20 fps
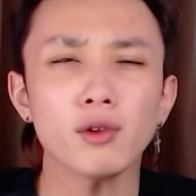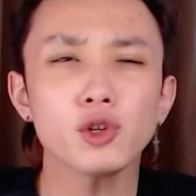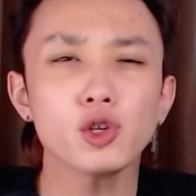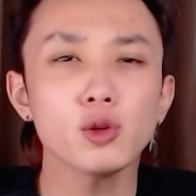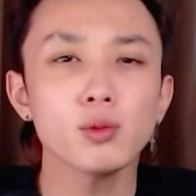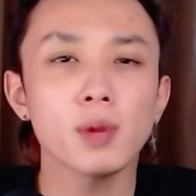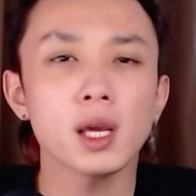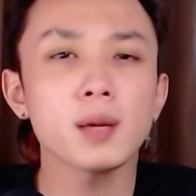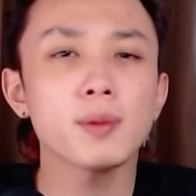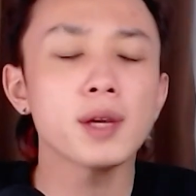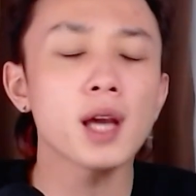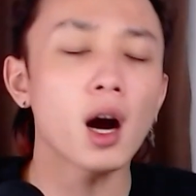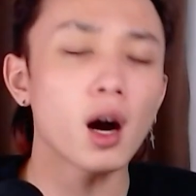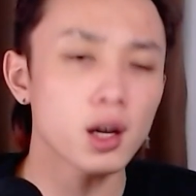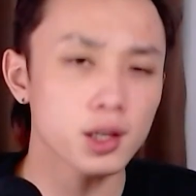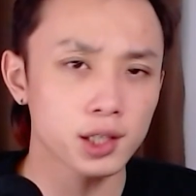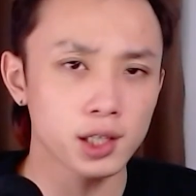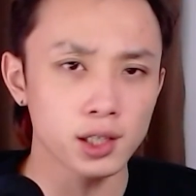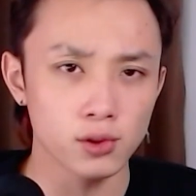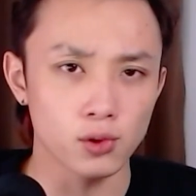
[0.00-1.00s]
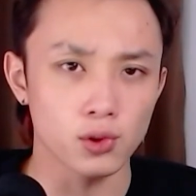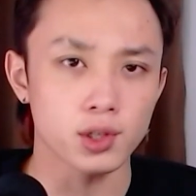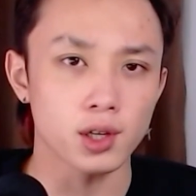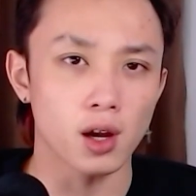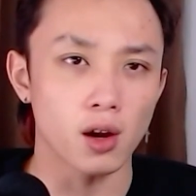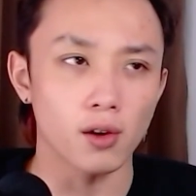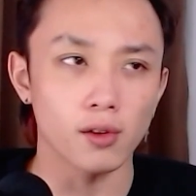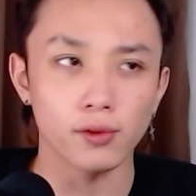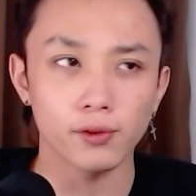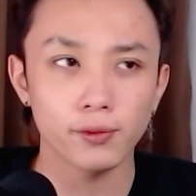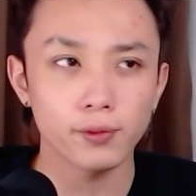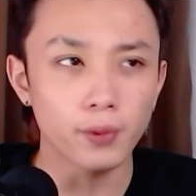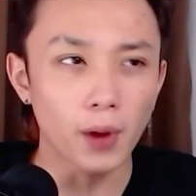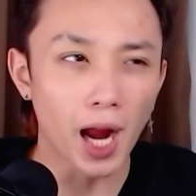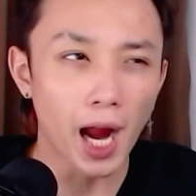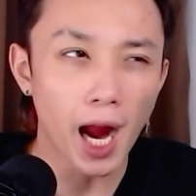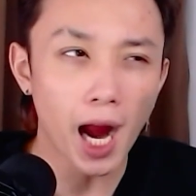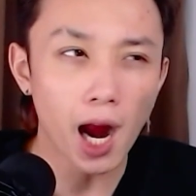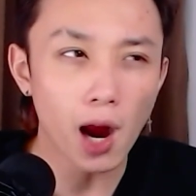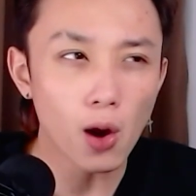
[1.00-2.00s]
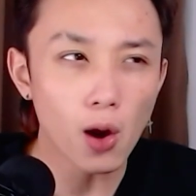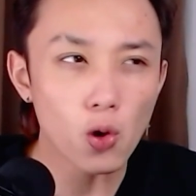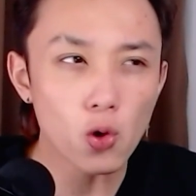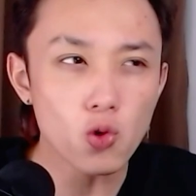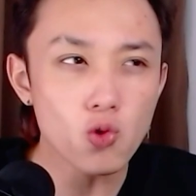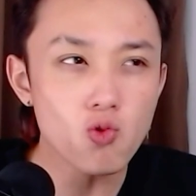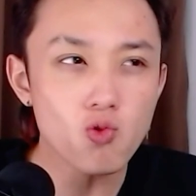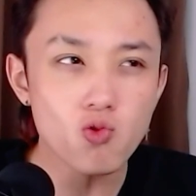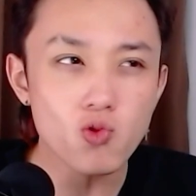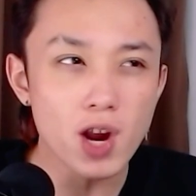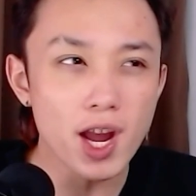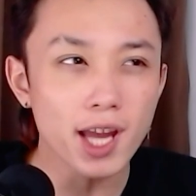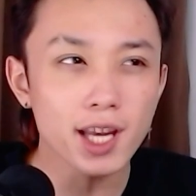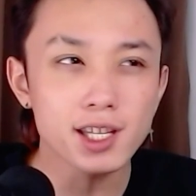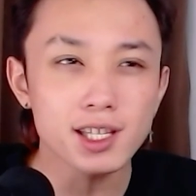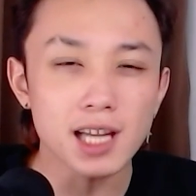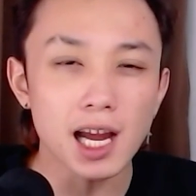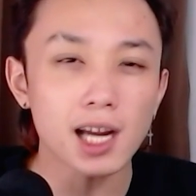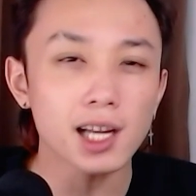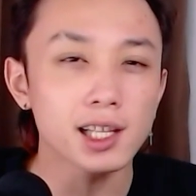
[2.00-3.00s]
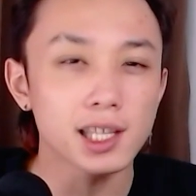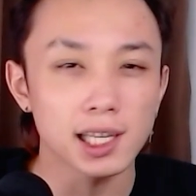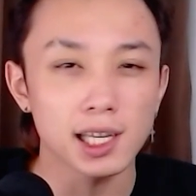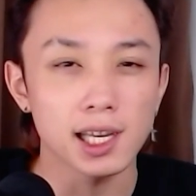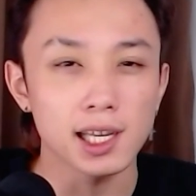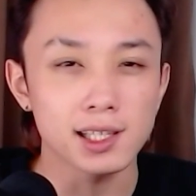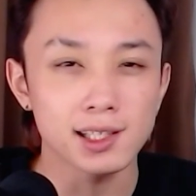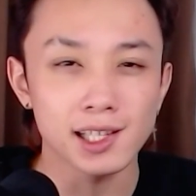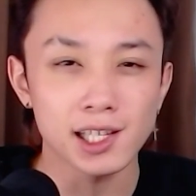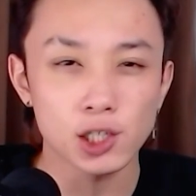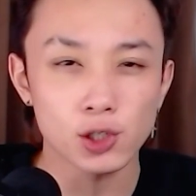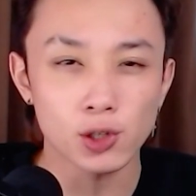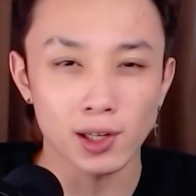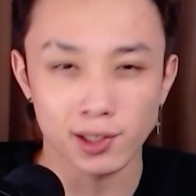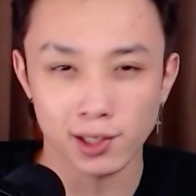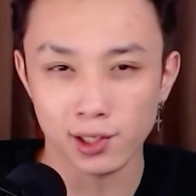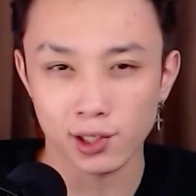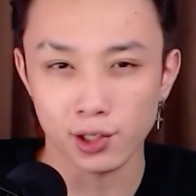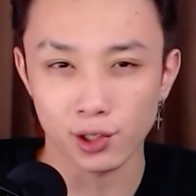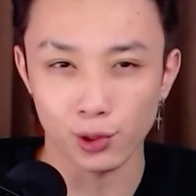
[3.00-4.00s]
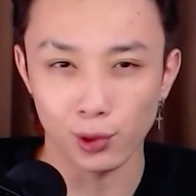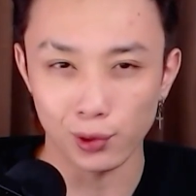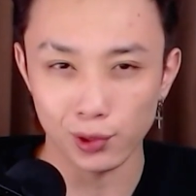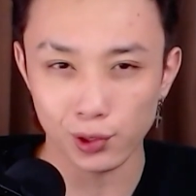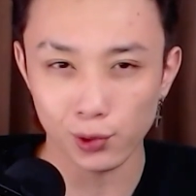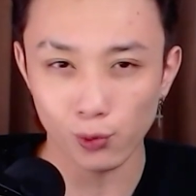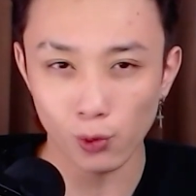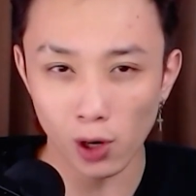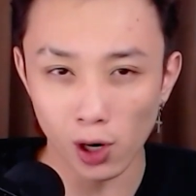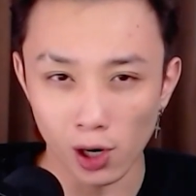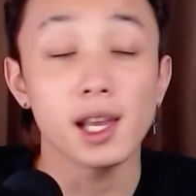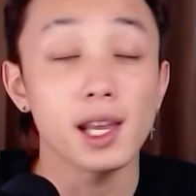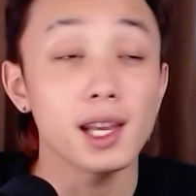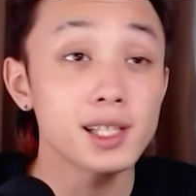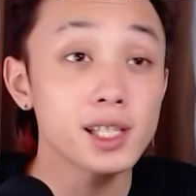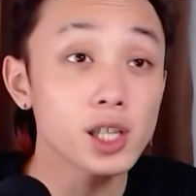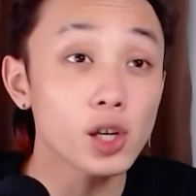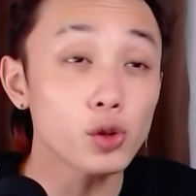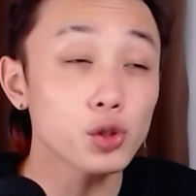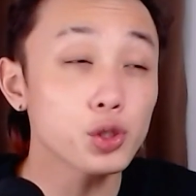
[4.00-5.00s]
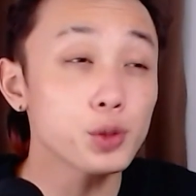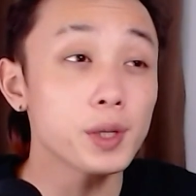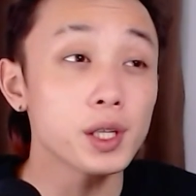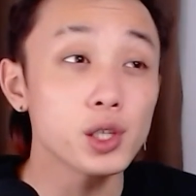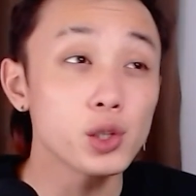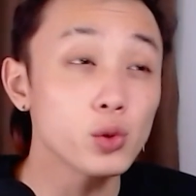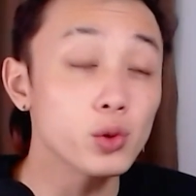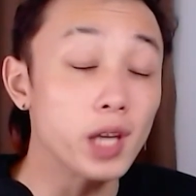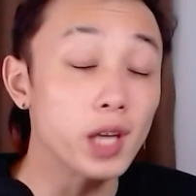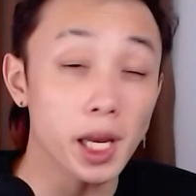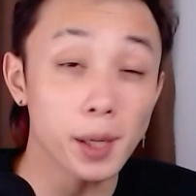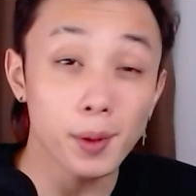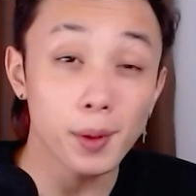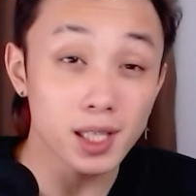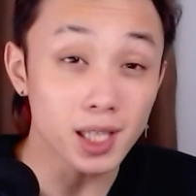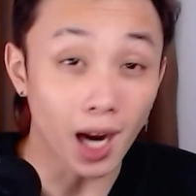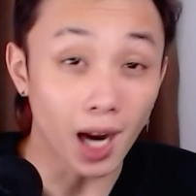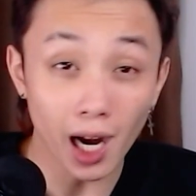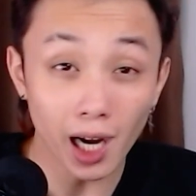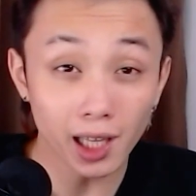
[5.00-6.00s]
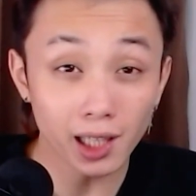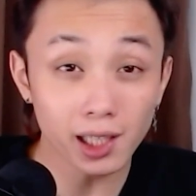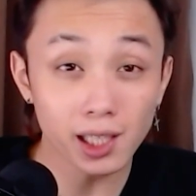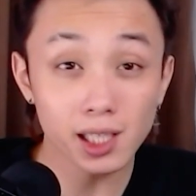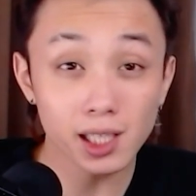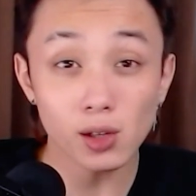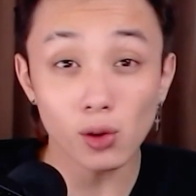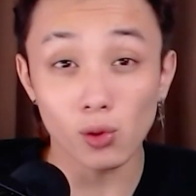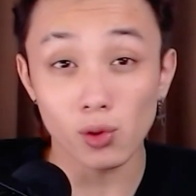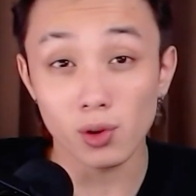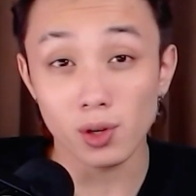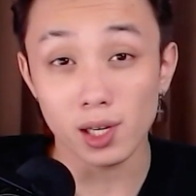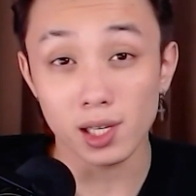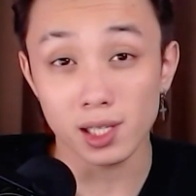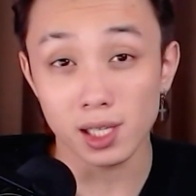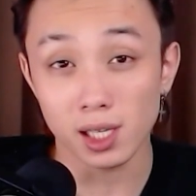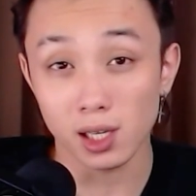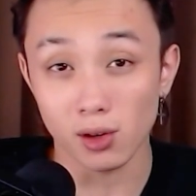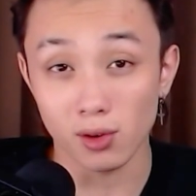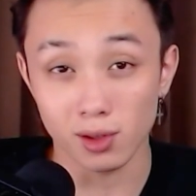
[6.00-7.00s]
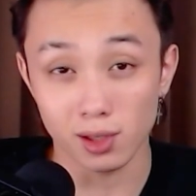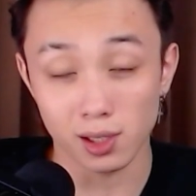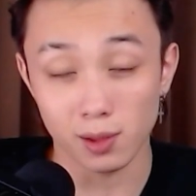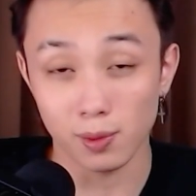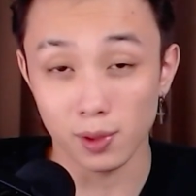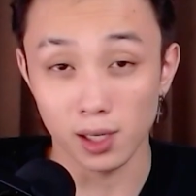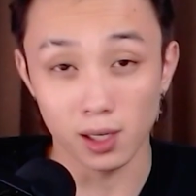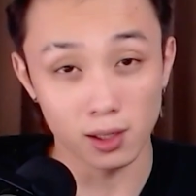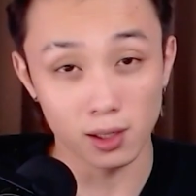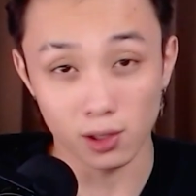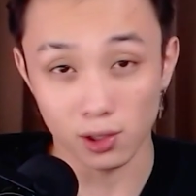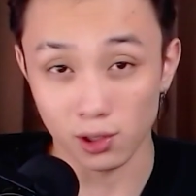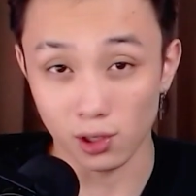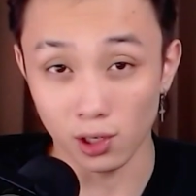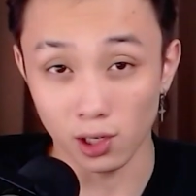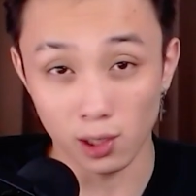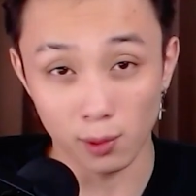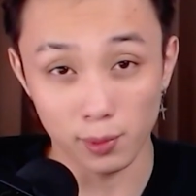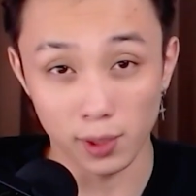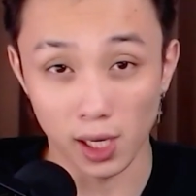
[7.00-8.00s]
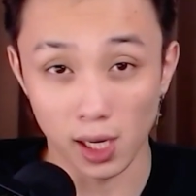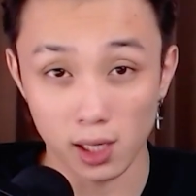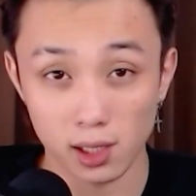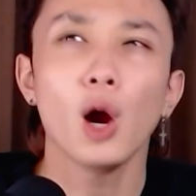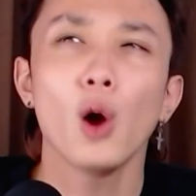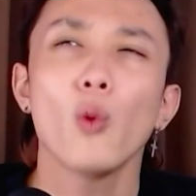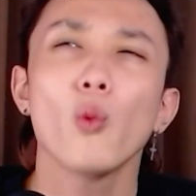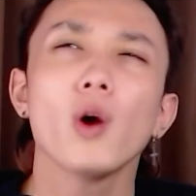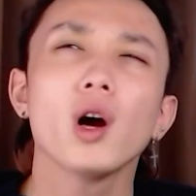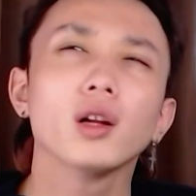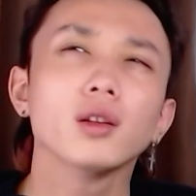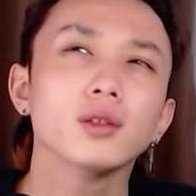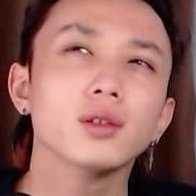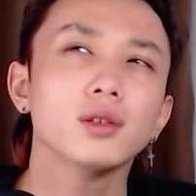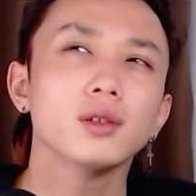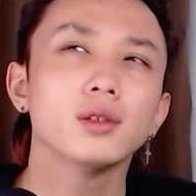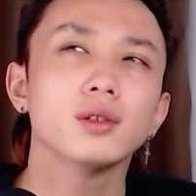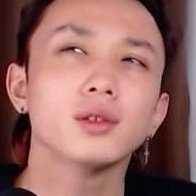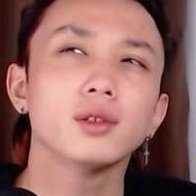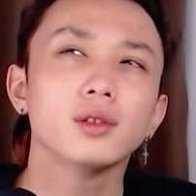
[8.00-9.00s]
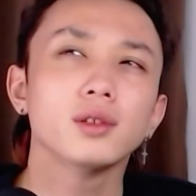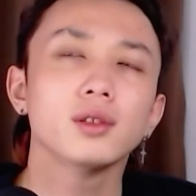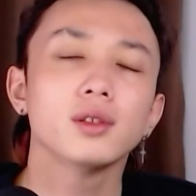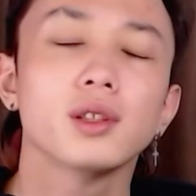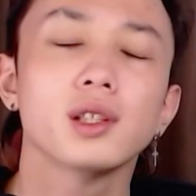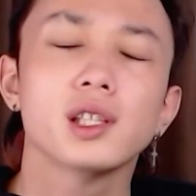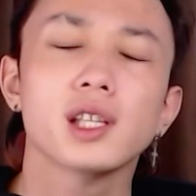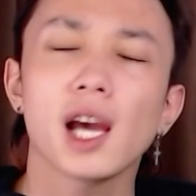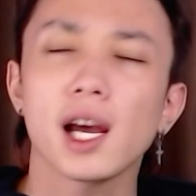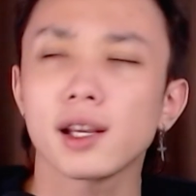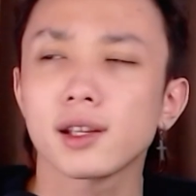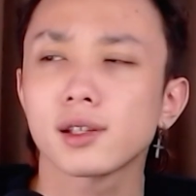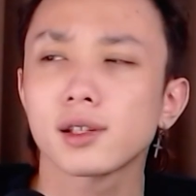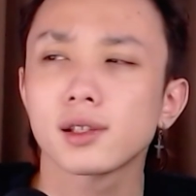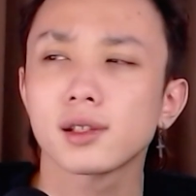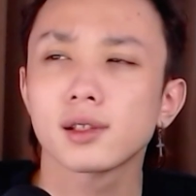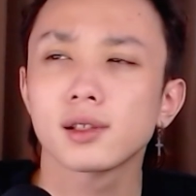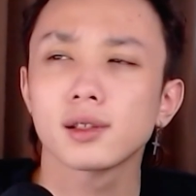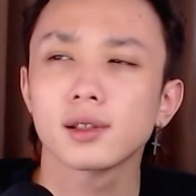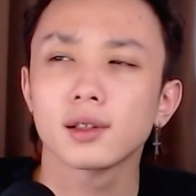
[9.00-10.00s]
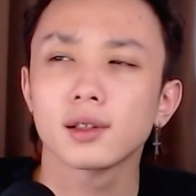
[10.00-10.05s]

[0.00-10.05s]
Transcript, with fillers: you may be asking yourself, how exactly is this transition going to work? Is it going to be a new game entirely or is it going to be just an update? Well, yes,